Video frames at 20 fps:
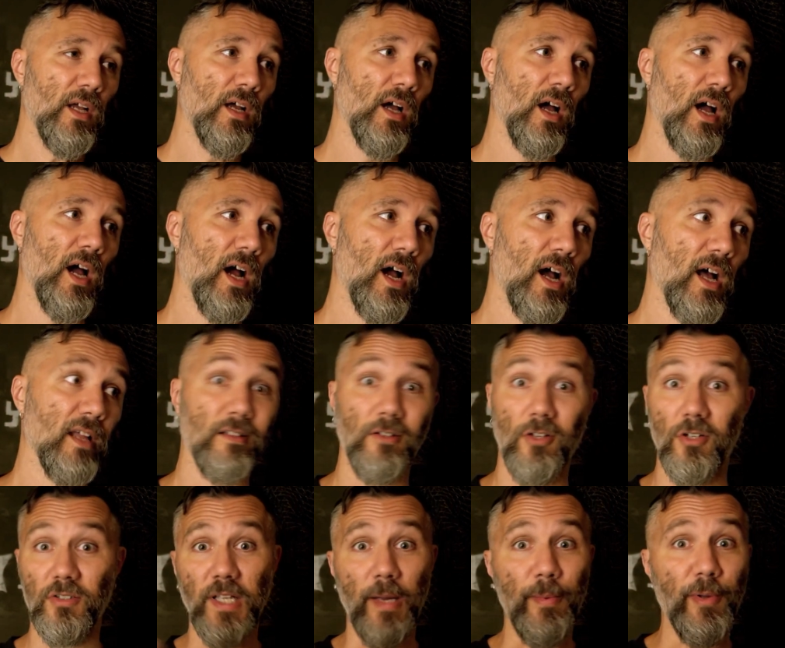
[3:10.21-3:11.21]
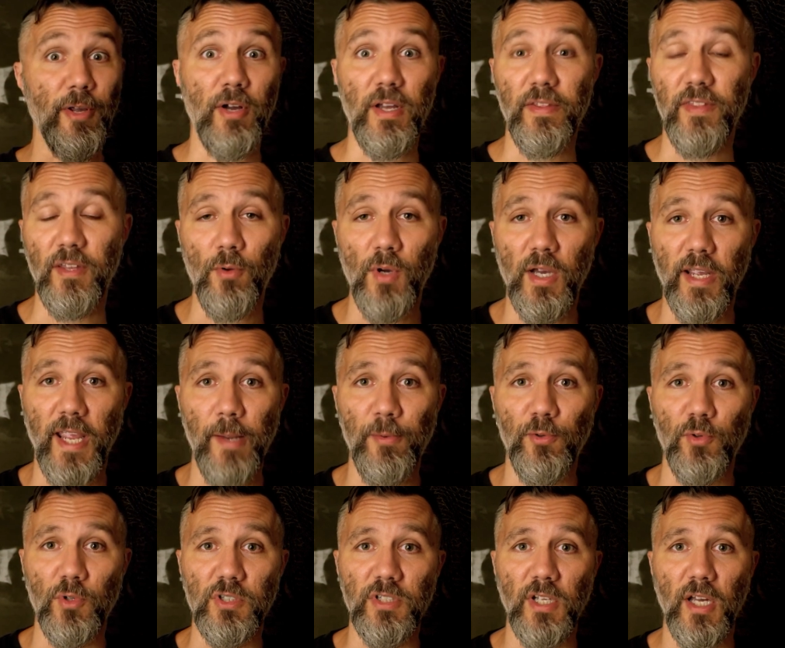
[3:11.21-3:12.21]
It was a long time ago, I think, why Games
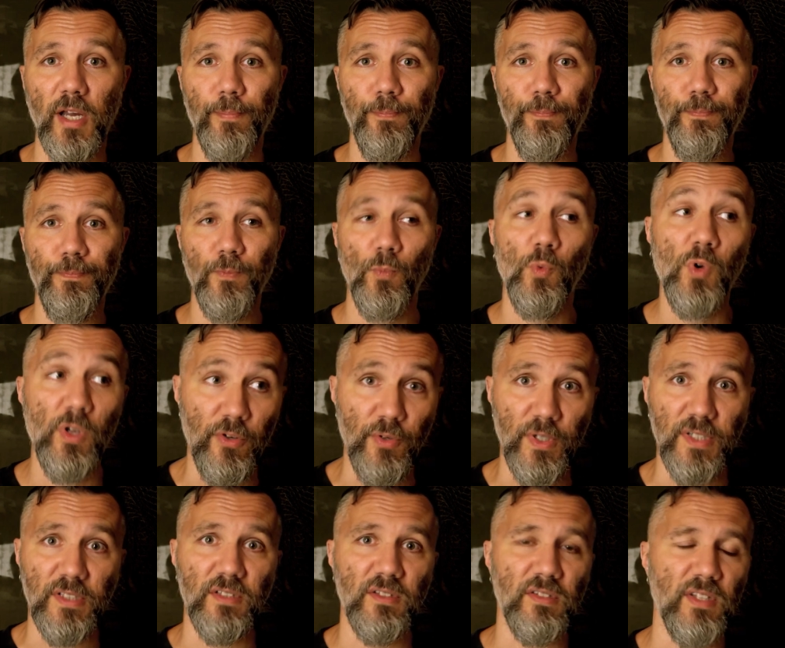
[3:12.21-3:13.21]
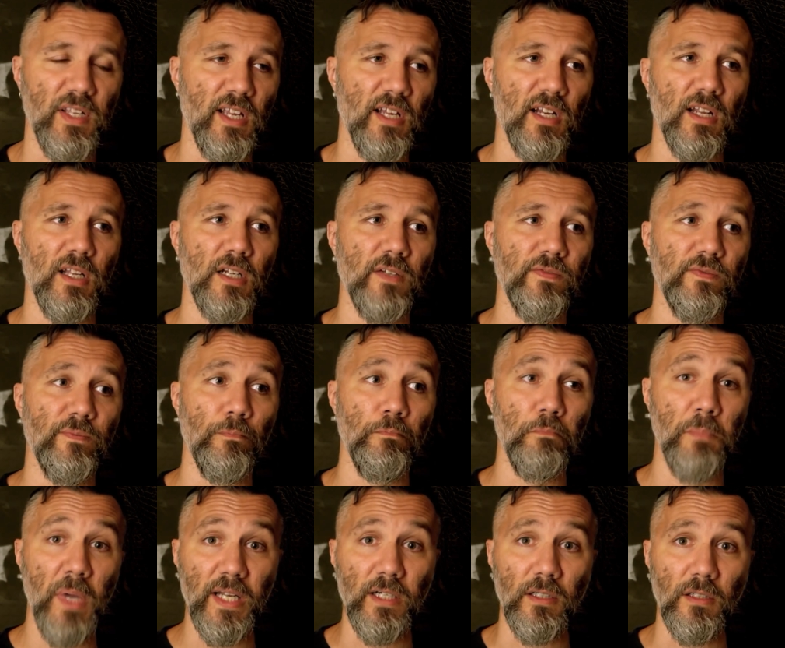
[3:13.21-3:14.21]
Workshop, one of the reasons they got out of
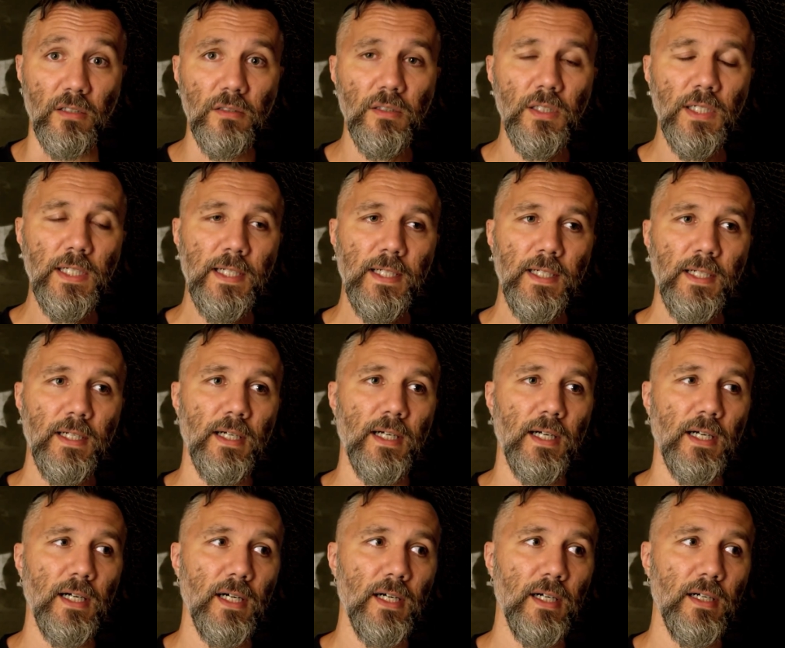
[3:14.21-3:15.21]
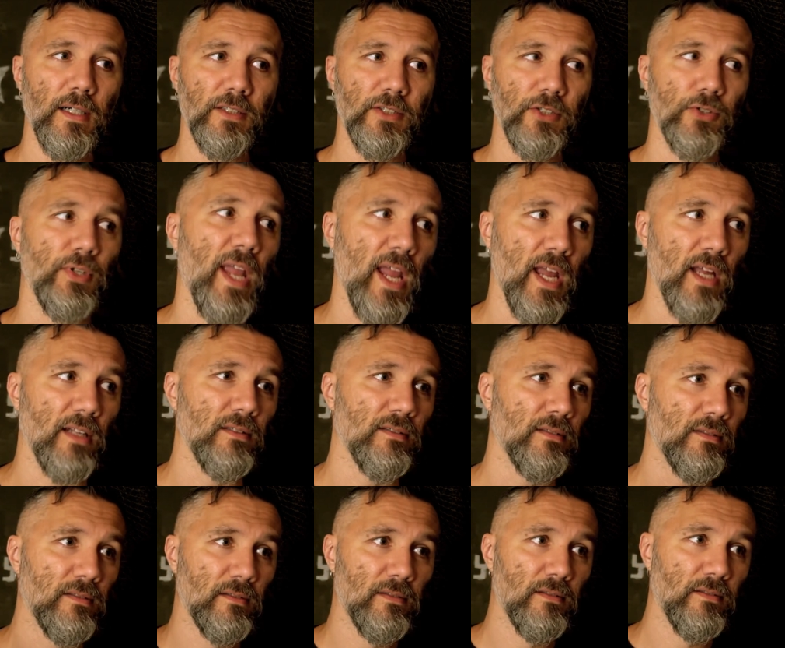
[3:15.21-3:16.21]
metal is you can't
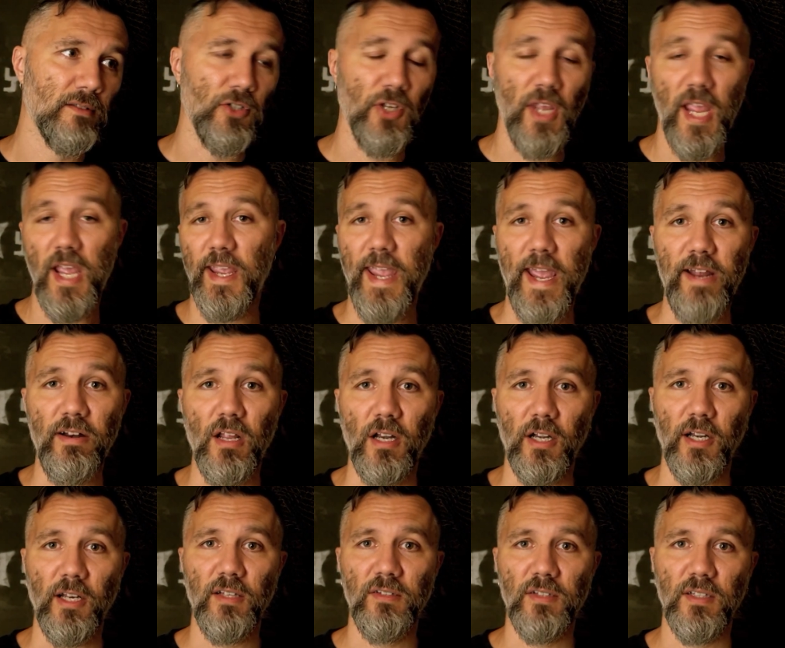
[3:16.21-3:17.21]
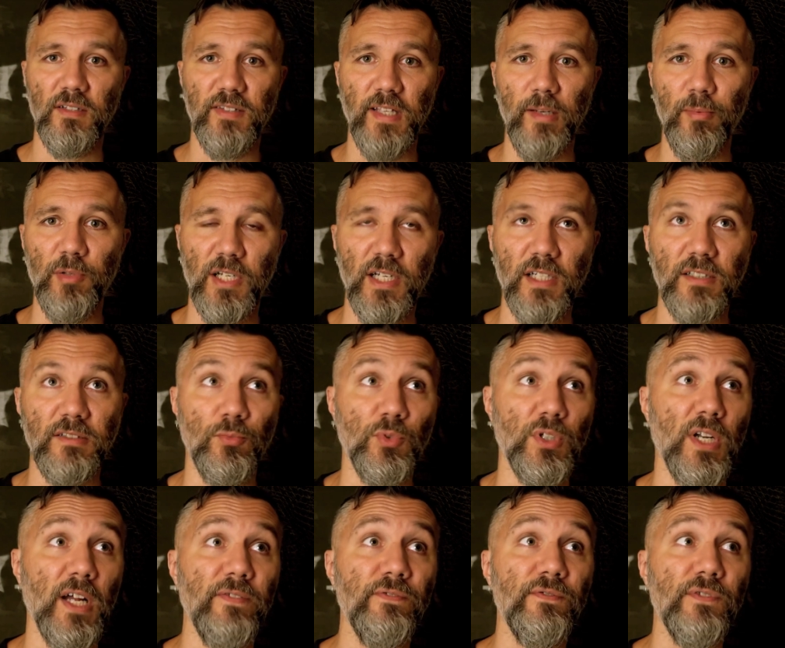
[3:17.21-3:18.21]
count on it. It's not stabilized. And
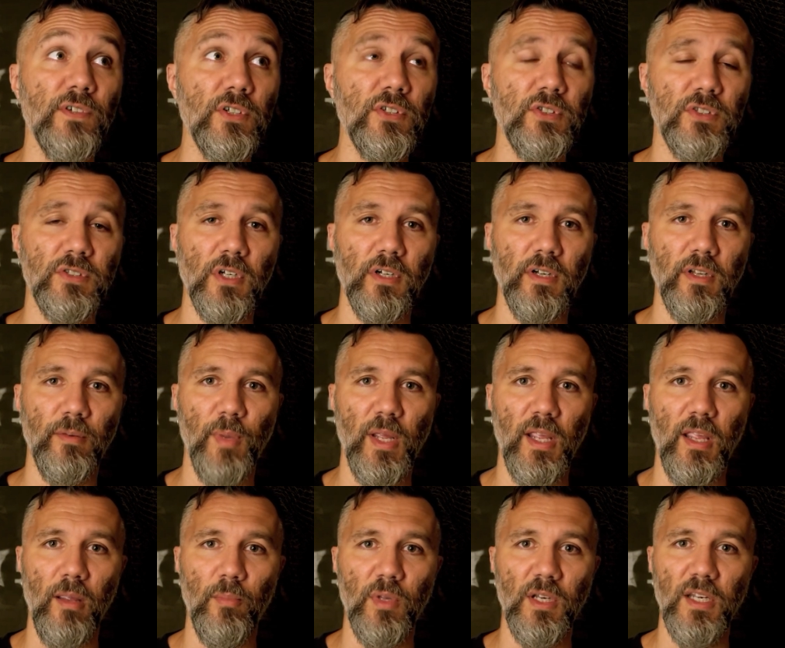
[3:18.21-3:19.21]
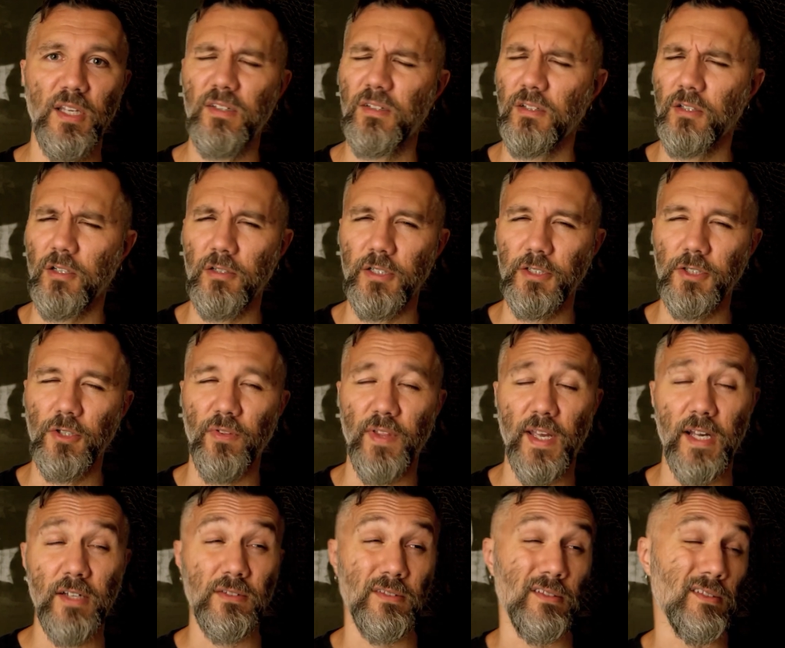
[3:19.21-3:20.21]
when I first started making minis in the early
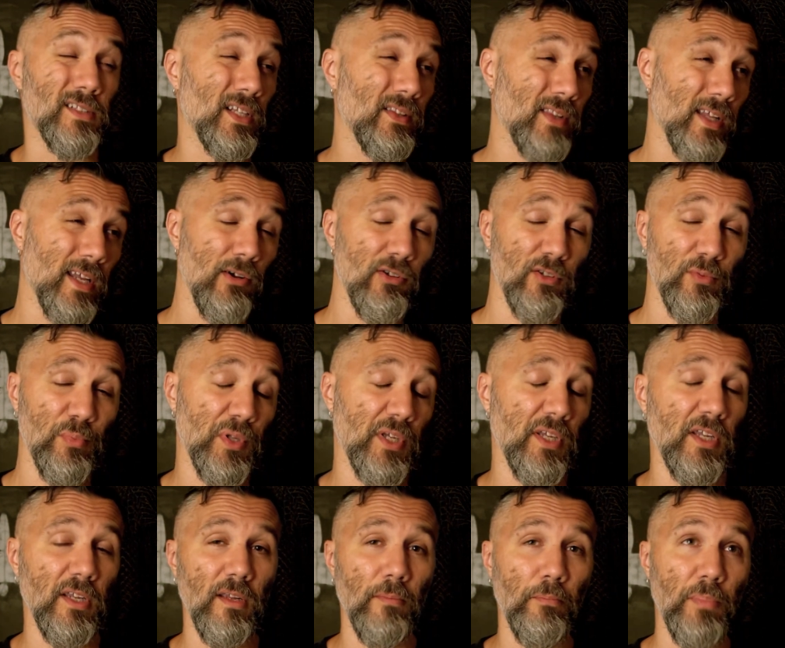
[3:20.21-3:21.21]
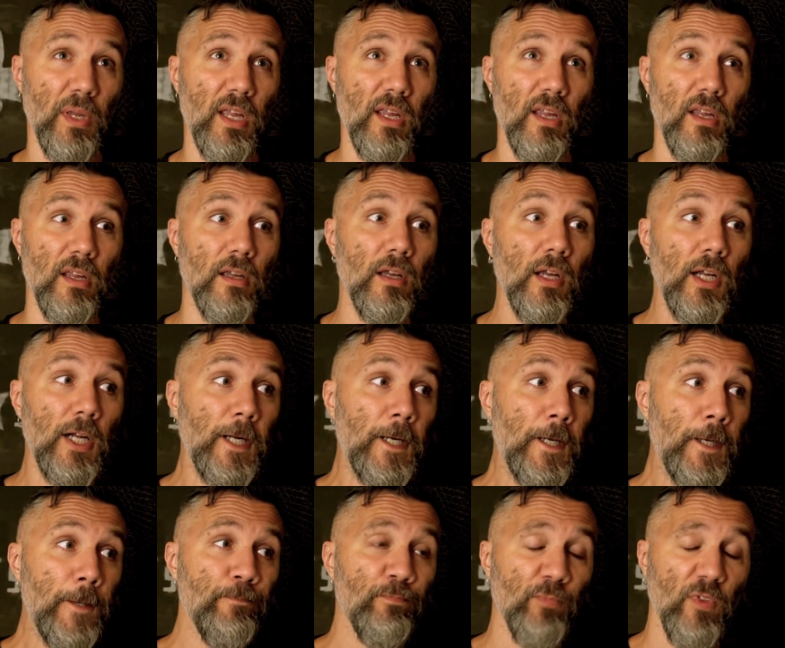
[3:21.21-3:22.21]
2000s, I think I was paying
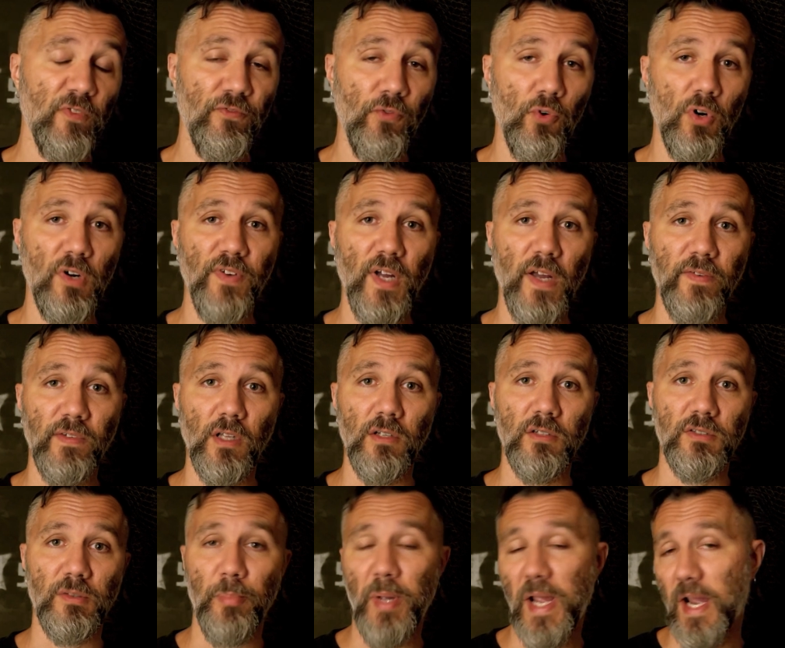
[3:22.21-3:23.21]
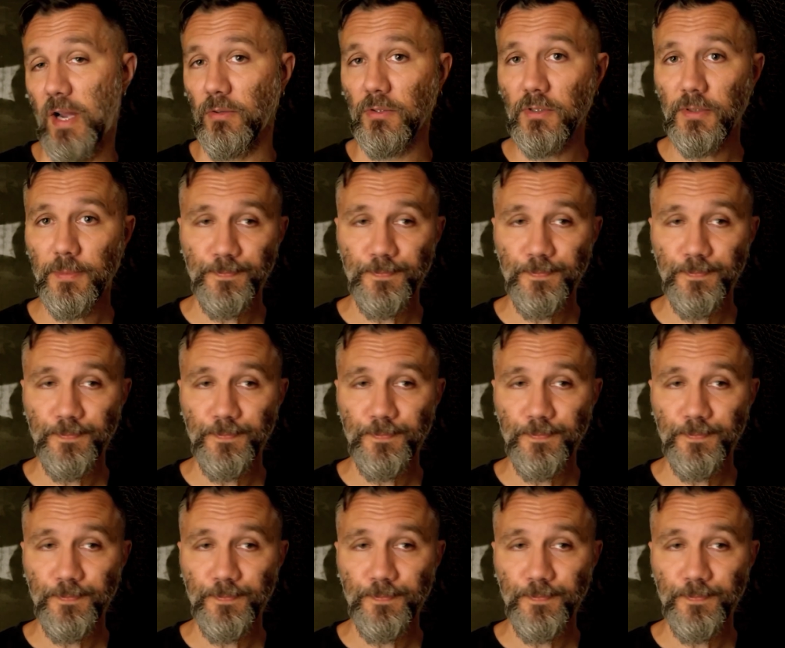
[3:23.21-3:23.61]
$4 or $5 a pound